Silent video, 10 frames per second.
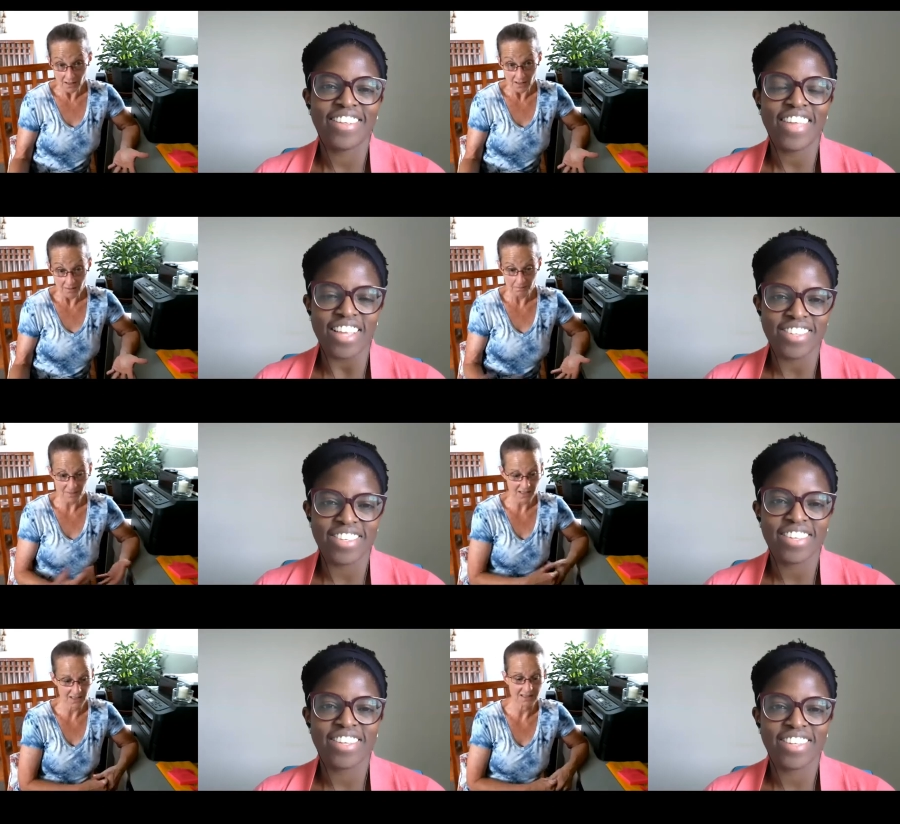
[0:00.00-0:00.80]

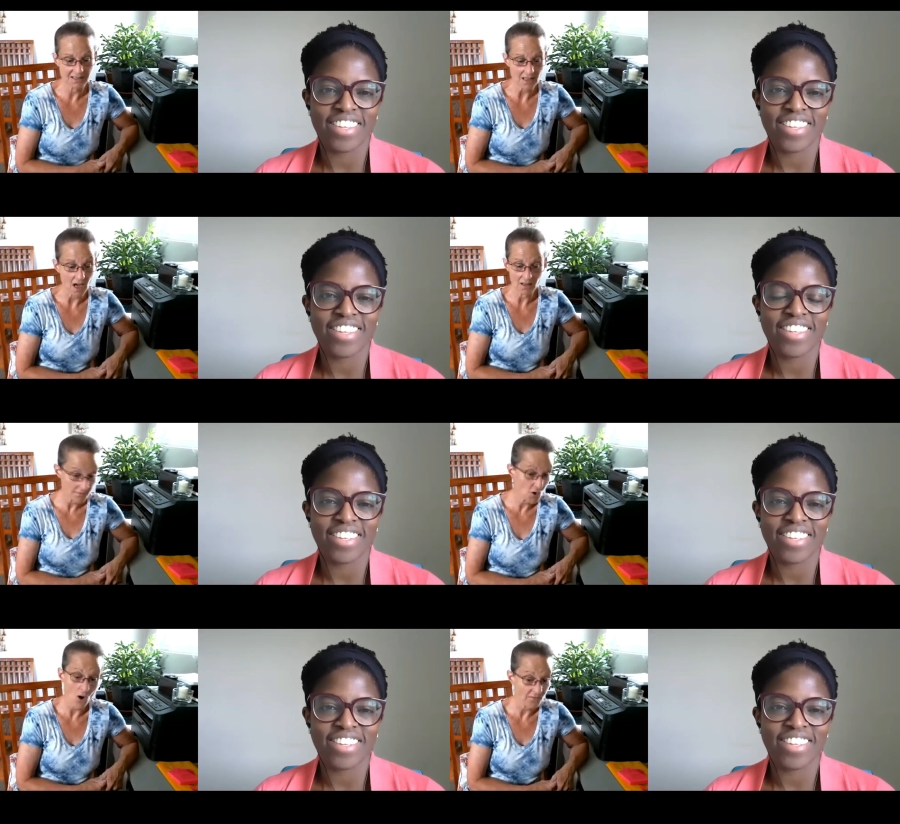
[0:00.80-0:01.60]
Speaker 1: Yes. Because I
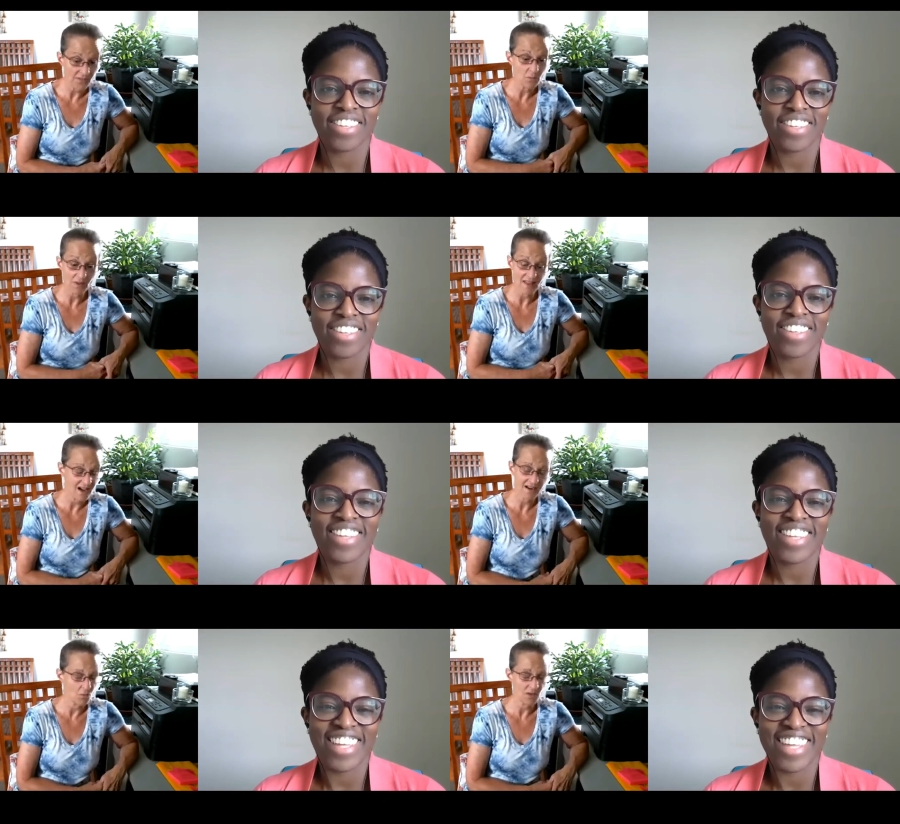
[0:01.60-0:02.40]
love coffee, and
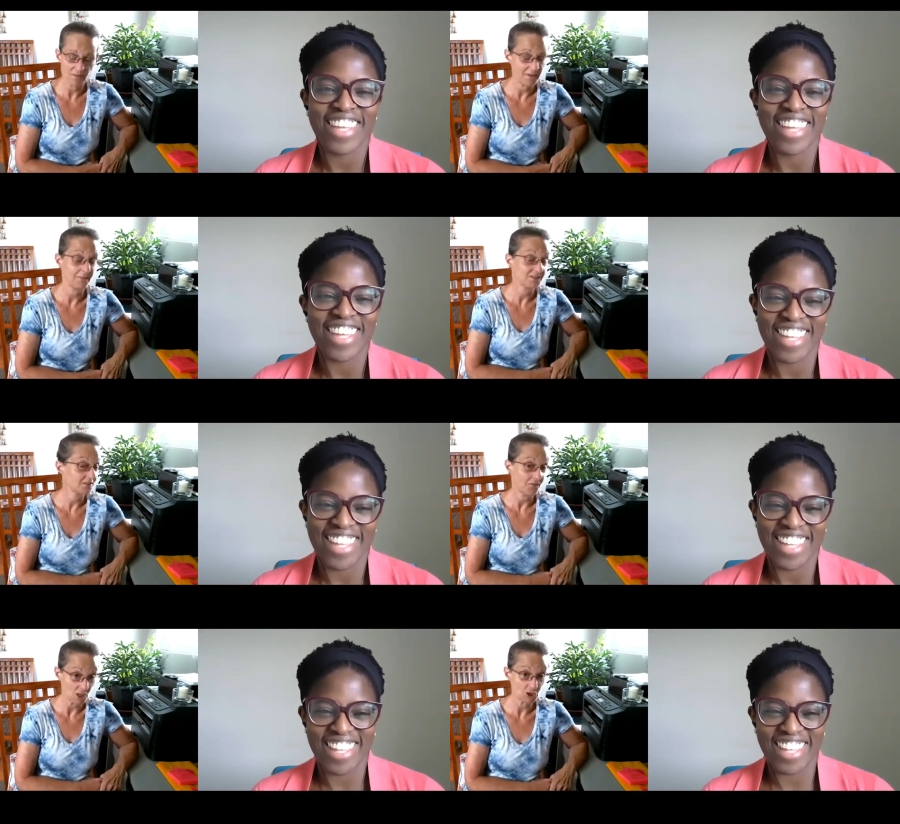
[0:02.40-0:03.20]
without it, I wouldn't be able to
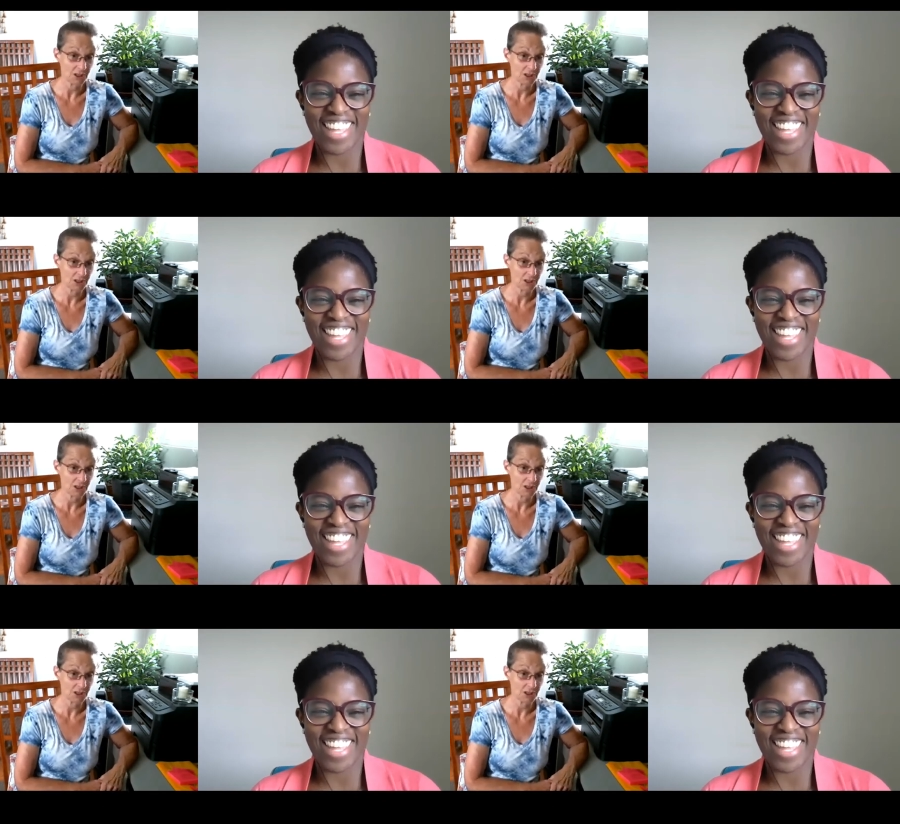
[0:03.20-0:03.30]
function.